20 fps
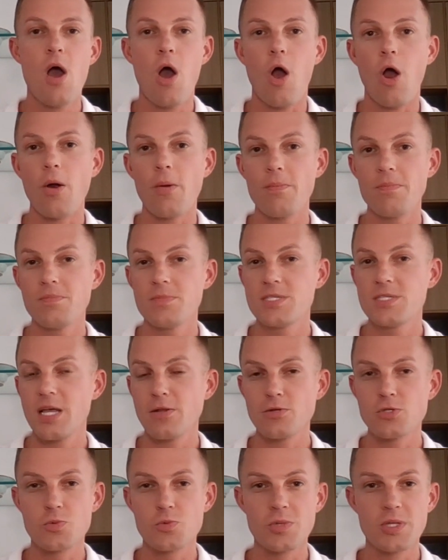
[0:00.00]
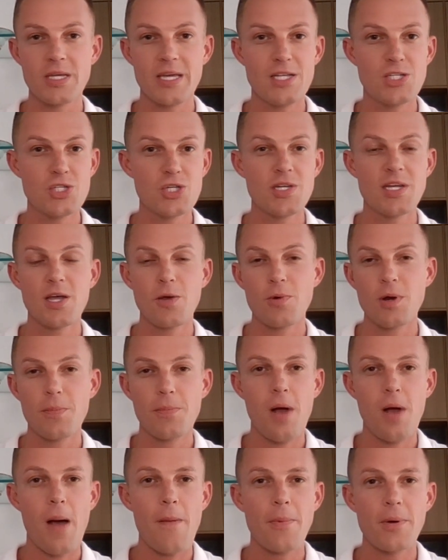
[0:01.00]
Are sellers really itching to get rid of
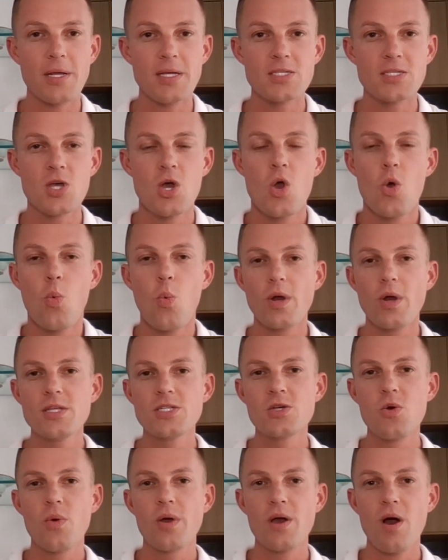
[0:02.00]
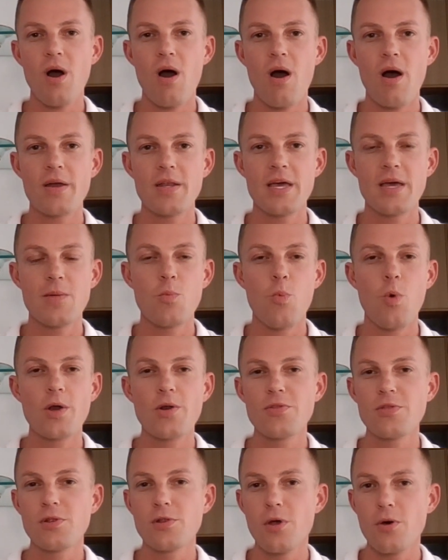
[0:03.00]
properties? what is going on and what
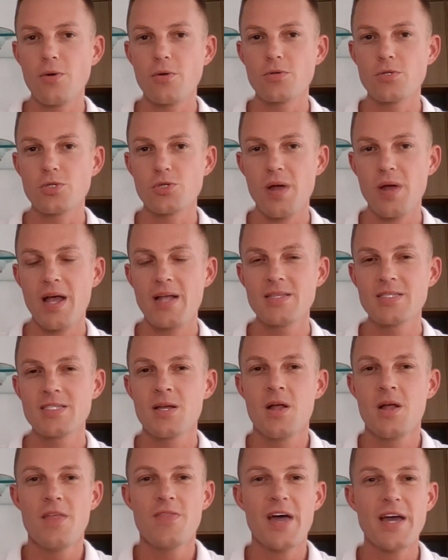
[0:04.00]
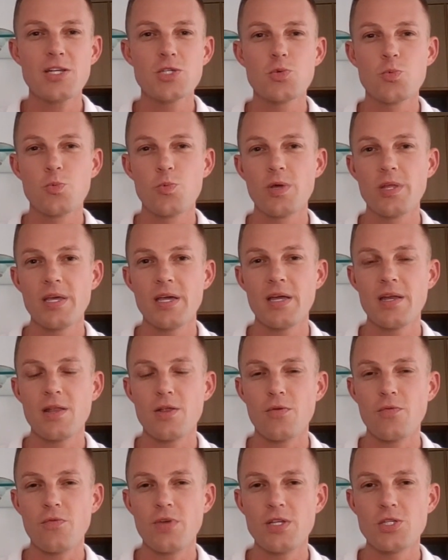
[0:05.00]
are the local trends. That is really
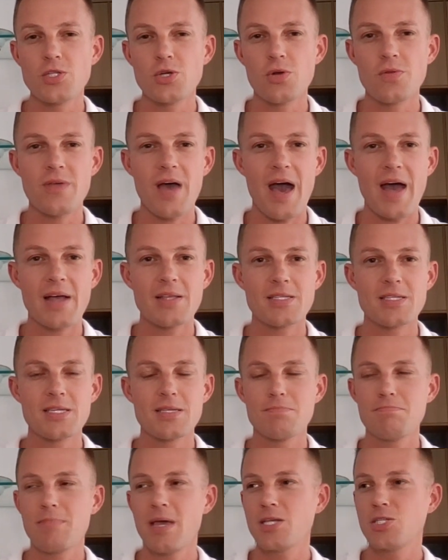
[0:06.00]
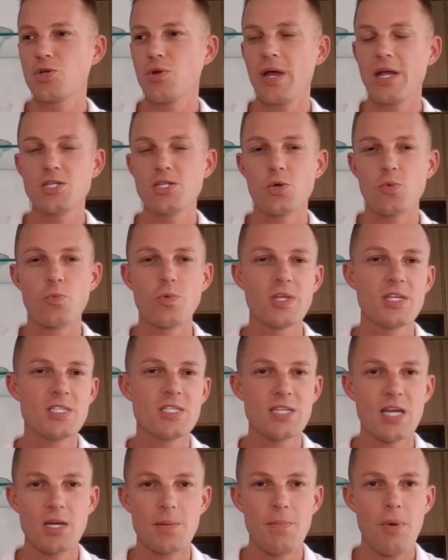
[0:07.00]
another feature that makes your agent really
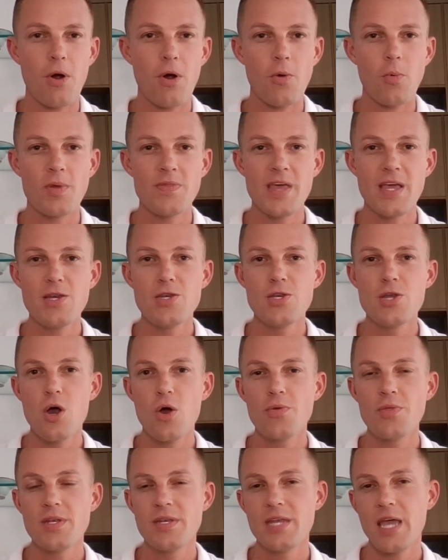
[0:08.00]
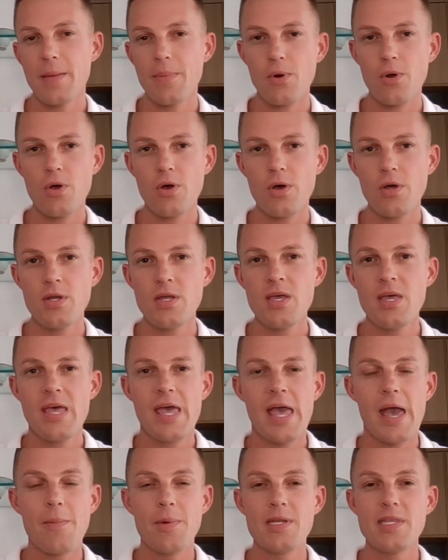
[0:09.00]
stand apart. When they know the neighborhood
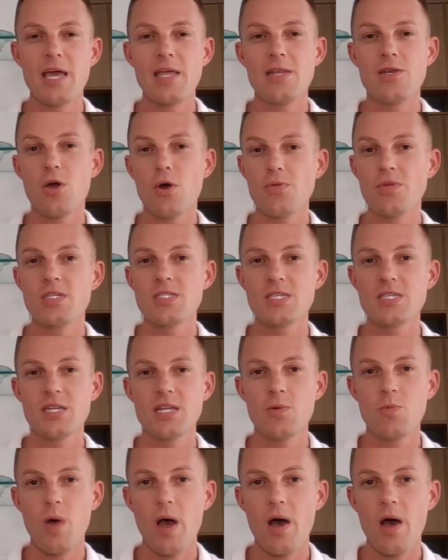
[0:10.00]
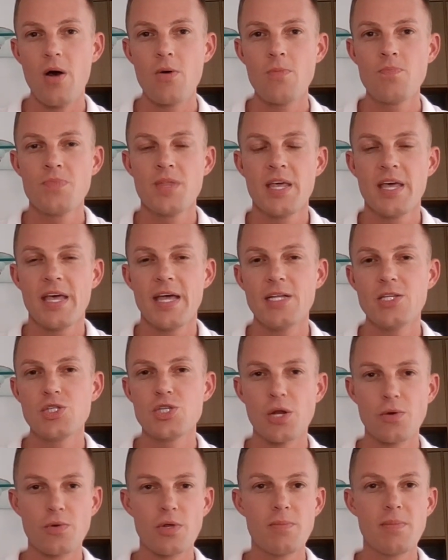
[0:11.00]
and when they know the city well, it
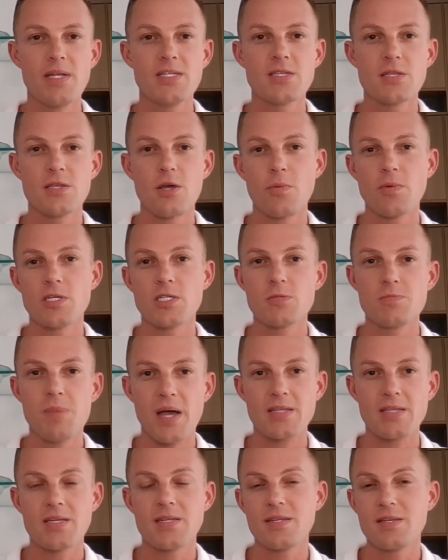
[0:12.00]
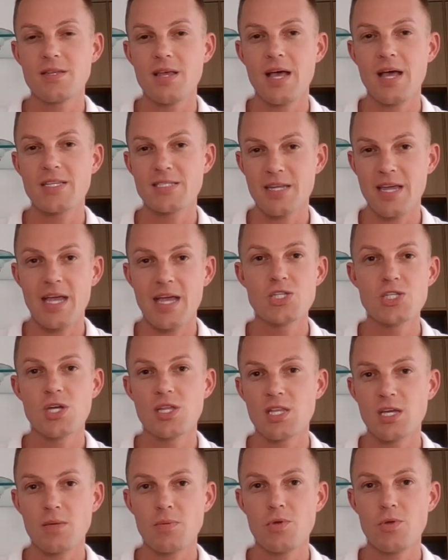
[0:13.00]
generally means that they're respected as an agent
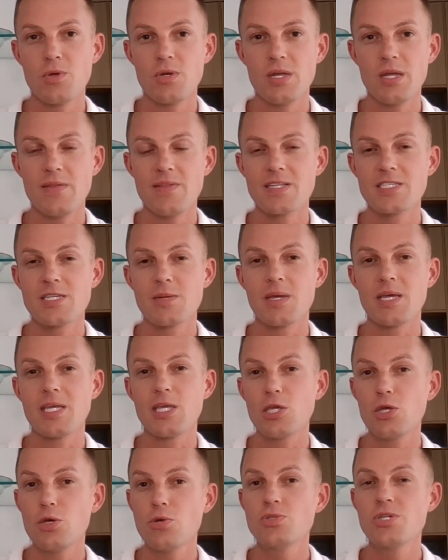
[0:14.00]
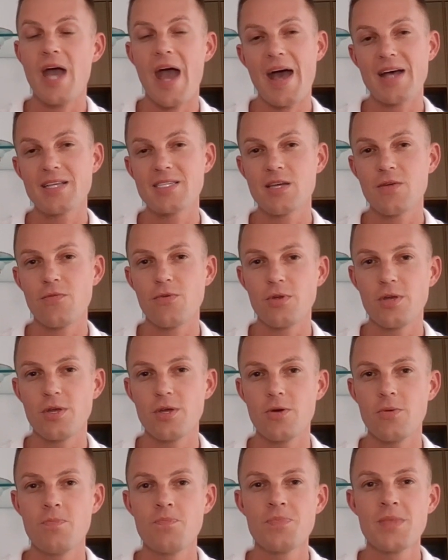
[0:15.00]
in the community. And that's going to be a huge asset for
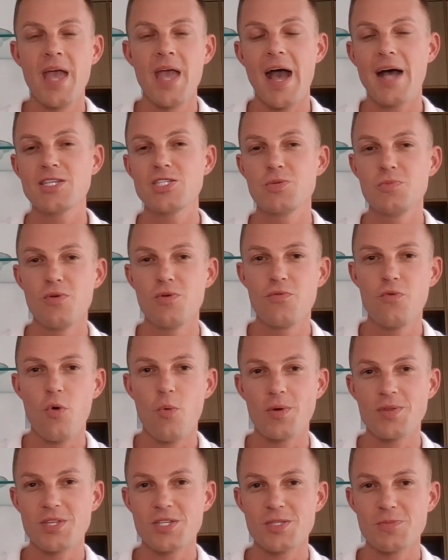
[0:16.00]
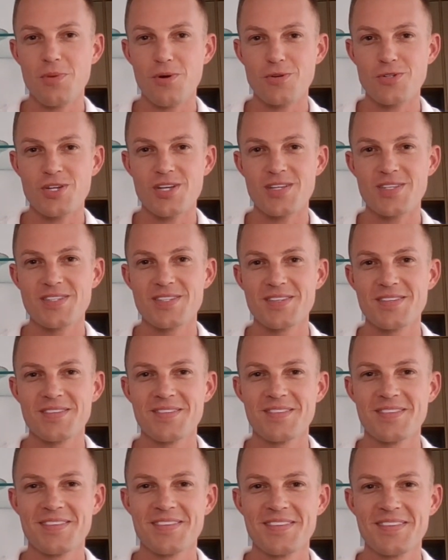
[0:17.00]
you as you move forward with this purchase.
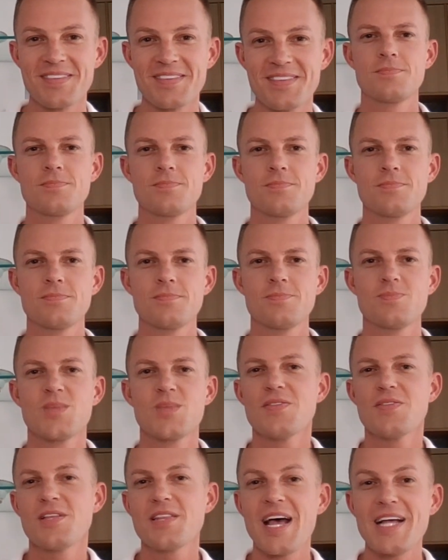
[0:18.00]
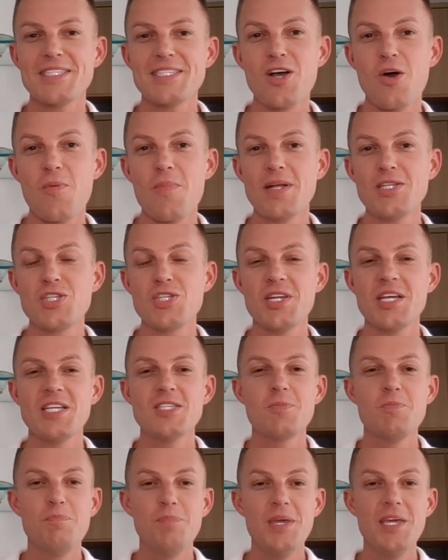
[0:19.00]
The last thing I'll mention
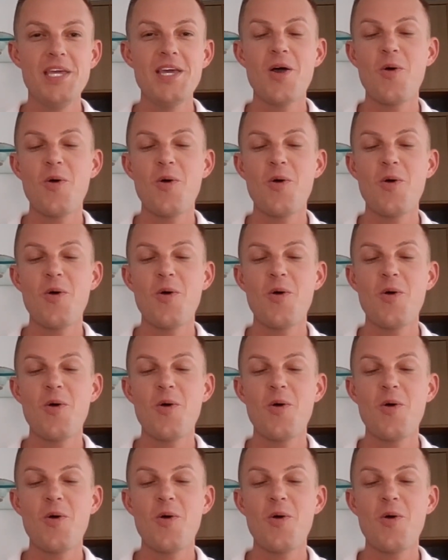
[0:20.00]
is be